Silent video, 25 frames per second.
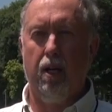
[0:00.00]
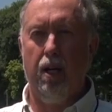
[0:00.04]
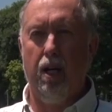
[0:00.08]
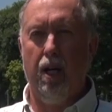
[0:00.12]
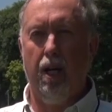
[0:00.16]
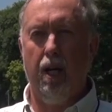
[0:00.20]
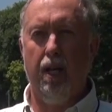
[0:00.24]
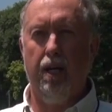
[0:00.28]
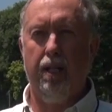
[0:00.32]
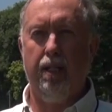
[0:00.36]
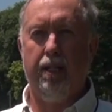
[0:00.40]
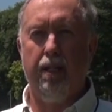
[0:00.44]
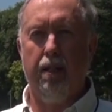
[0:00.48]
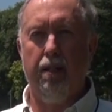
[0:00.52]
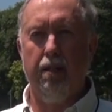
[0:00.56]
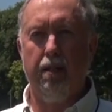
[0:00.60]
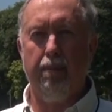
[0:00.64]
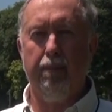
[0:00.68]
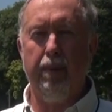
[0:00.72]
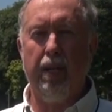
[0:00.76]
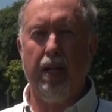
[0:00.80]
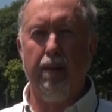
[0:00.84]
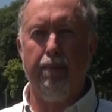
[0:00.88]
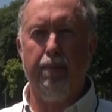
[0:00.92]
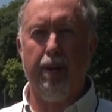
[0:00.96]
caused
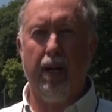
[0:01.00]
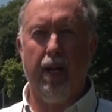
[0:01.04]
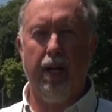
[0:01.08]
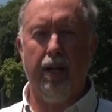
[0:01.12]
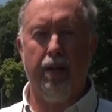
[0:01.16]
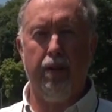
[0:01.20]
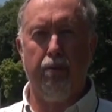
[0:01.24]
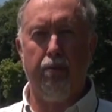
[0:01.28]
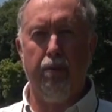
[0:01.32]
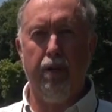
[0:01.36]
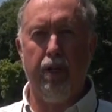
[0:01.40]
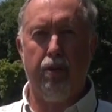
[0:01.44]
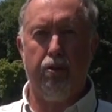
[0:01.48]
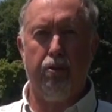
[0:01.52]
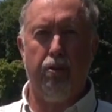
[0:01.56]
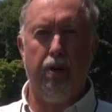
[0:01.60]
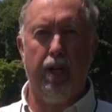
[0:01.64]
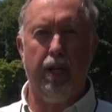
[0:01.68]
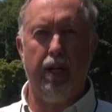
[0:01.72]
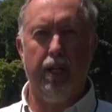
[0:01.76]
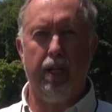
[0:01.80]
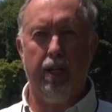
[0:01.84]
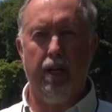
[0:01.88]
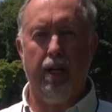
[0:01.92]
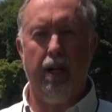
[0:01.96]
ultimately by the
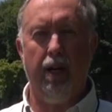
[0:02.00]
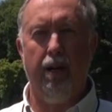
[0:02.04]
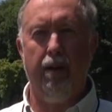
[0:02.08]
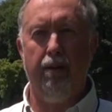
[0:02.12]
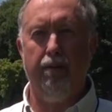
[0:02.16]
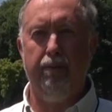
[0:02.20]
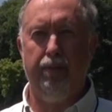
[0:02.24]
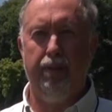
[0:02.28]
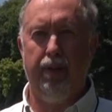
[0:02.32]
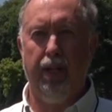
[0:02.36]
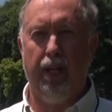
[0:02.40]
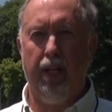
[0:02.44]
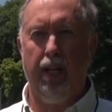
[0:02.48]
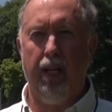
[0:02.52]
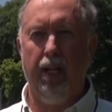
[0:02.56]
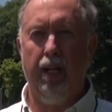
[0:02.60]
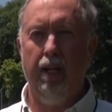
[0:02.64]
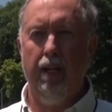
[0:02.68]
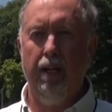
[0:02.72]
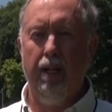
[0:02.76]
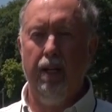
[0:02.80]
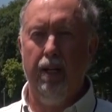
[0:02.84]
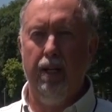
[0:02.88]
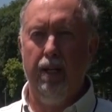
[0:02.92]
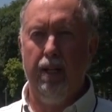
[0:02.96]
retreat of the
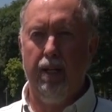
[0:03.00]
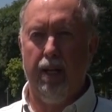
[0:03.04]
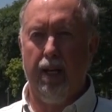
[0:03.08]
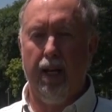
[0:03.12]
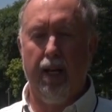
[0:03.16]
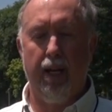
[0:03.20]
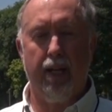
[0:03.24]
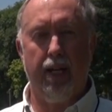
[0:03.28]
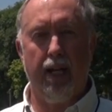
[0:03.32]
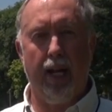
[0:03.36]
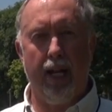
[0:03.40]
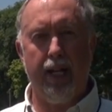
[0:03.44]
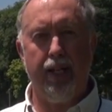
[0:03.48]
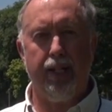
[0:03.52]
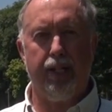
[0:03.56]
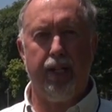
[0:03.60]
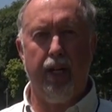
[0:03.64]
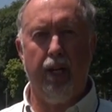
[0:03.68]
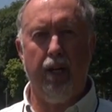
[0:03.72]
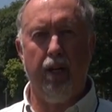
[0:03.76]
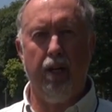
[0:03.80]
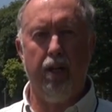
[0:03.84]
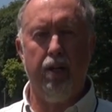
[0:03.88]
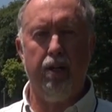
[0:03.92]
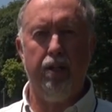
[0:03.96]
uh,
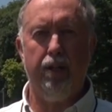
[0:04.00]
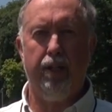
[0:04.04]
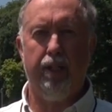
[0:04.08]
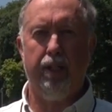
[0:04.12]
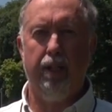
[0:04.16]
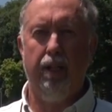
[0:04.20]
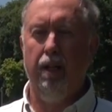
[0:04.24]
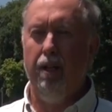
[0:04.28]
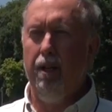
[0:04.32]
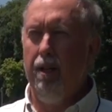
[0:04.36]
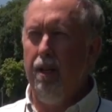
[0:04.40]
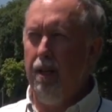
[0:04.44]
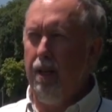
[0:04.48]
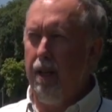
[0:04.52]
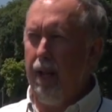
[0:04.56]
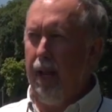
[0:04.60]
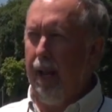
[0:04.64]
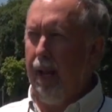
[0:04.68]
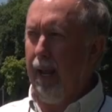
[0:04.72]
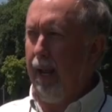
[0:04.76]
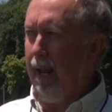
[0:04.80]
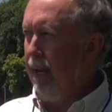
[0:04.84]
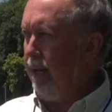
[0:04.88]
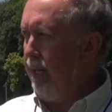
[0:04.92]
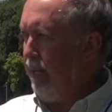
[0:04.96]
glaciers
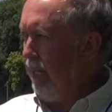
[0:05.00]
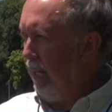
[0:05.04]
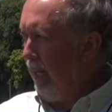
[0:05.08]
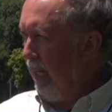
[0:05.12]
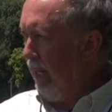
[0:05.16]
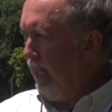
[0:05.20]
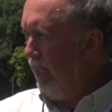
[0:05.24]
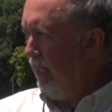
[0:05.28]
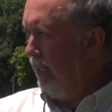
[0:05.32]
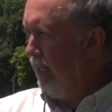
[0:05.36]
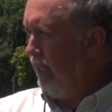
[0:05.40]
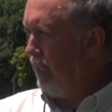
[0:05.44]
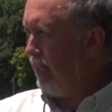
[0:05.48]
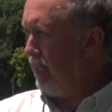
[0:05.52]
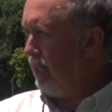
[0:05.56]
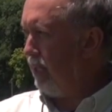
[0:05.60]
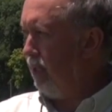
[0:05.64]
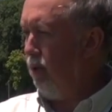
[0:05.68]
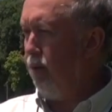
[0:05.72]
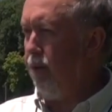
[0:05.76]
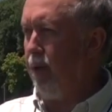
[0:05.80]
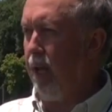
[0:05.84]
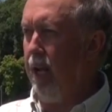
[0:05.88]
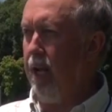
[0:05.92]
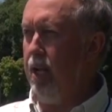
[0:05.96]
and in this
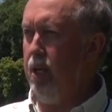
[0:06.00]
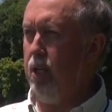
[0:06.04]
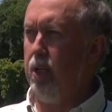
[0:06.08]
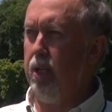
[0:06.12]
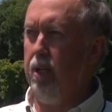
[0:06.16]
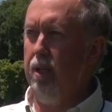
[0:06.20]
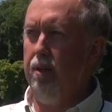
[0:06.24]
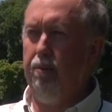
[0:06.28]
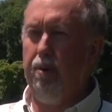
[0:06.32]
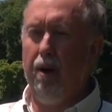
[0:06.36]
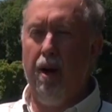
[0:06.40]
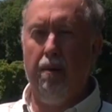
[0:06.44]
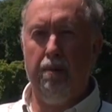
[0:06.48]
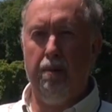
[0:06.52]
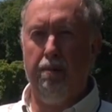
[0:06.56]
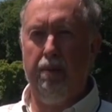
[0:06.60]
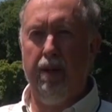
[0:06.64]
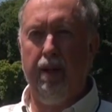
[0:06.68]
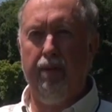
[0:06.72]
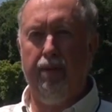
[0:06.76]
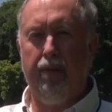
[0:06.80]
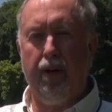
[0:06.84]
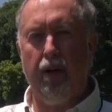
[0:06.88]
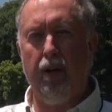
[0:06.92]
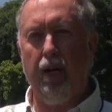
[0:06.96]
location
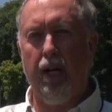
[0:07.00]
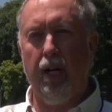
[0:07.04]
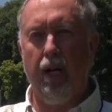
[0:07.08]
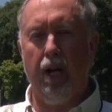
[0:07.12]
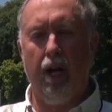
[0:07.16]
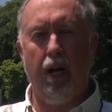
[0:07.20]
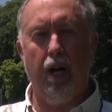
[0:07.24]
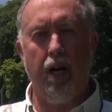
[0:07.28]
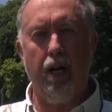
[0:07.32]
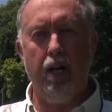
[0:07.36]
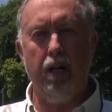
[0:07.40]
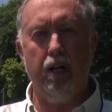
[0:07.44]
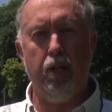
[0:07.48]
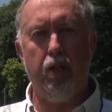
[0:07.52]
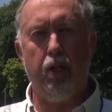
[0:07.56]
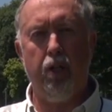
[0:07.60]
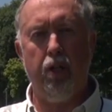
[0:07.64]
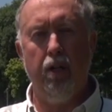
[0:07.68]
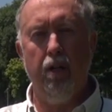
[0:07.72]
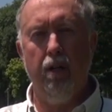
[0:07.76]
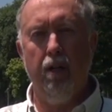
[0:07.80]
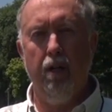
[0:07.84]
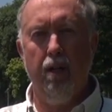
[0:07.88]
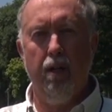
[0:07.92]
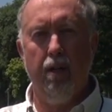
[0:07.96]
probably a very
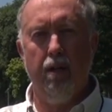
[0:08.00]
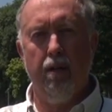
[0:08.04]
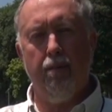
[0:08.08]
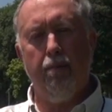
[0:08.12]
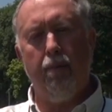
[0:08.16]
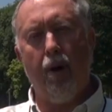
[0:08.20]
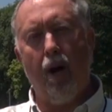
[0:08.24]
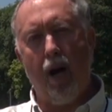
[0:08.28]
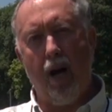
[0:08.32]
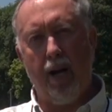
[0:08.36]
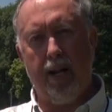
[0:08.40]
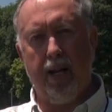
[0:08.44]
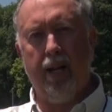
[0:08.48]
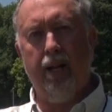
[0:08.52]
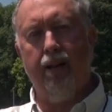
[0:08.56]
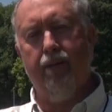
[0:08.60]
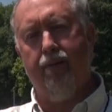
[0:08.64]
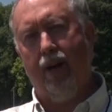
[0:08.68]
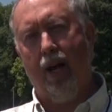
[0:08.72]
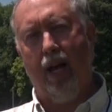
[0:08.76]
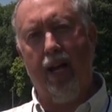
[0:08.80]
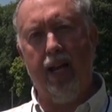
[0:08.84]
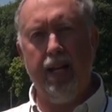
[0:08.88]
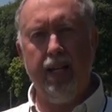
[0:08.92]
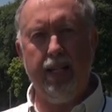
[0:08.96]
large body
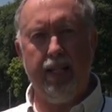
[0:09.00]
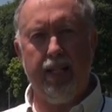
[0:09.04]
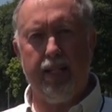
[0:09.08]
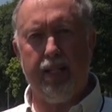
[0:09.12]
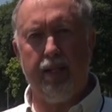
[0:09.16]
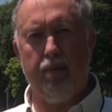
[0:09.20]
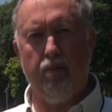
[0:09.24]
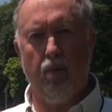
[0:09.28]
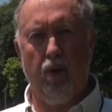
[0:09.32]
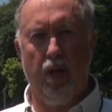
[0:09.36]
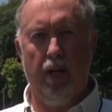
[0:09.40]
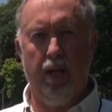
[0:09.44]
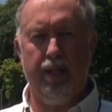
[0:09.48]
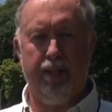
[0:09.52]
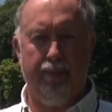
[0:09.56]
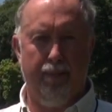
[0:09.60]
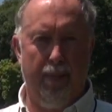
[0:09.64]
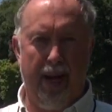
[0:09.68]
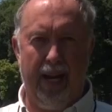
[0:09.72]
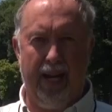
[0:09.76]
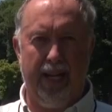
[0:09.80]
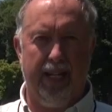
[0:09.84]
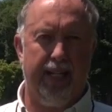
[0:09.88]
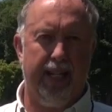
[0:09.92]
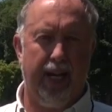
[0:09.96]
of ice was
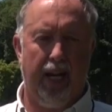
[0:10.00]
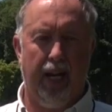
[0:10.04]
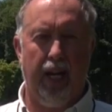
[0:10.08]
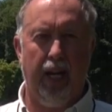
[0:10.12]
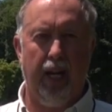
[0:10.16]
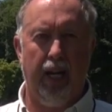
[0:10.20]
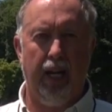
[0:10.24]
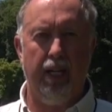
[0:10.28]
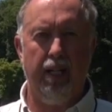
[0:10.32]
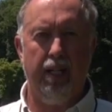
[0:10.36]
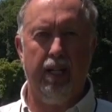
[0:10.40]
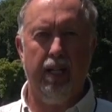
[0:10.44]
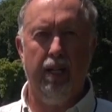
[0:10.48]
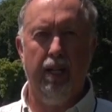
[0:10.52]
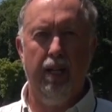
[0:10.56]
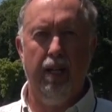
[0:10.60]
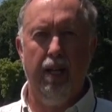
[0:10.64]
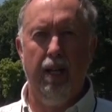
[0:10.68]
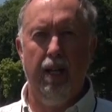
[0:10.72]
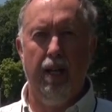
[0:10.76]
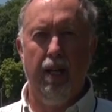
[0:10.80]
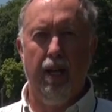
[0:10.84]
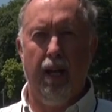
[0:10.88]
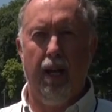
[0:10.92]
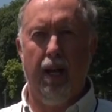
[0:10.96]
maintained
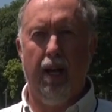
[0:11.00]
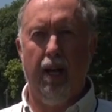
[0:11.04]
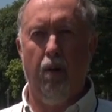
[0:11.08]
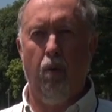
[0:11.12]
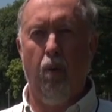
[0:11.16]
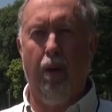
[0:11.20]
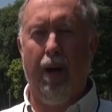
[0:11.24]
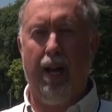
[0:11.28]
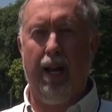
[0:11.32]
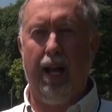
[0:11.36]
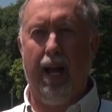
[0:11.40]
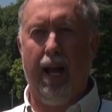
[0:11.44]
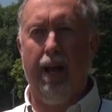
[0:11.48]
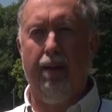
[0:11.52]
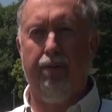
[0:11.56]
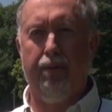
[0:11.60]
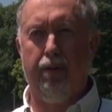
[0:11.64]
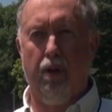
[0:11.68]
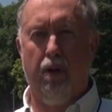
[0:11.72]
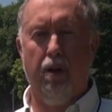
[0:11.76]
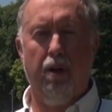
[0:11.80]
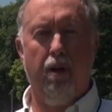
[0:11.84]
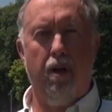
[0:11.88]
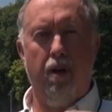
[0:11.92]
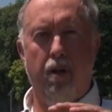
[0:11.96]
uh, well
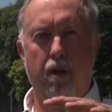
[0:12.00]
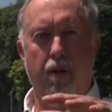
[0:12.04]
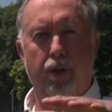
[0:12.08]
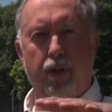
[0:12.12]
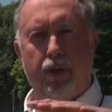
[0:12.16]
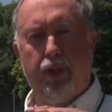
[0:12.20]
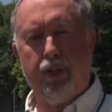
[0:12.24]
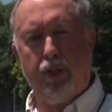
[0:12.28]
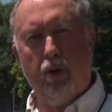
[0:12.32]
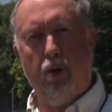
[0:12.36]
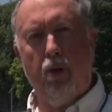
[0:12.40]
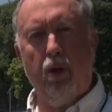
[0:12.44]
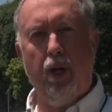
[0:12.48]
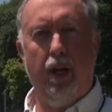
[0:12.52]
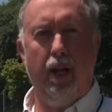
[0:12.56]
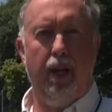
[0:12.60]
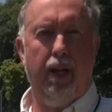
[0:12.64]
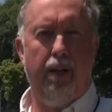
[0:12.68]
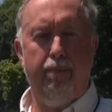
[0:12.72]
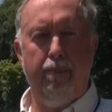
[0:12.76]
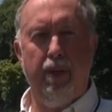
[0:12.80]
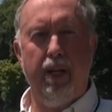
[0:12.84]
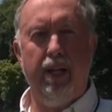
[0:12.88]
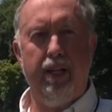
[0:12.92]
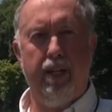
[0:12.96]
after all the soil
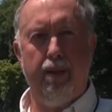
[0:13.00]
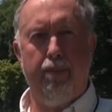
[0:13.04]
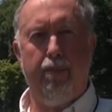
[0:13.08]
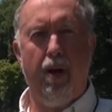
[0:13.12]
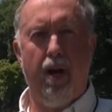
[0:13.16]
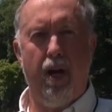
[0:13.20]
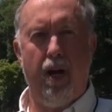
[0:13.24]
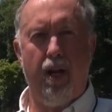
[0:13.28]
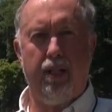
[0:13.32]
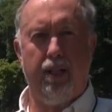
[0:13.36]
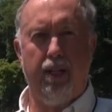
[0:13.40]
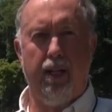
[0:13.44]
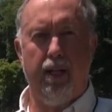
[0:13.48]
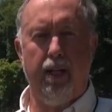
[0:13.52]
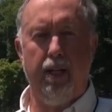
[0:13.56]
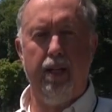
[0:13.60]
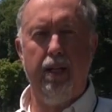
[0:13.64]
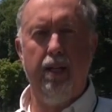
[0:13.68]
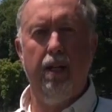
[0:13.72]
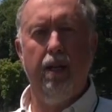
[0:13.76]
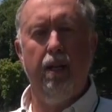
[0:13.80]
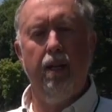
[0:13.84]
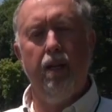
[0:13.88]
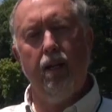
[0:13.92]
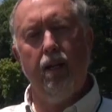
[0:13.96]
had been deposited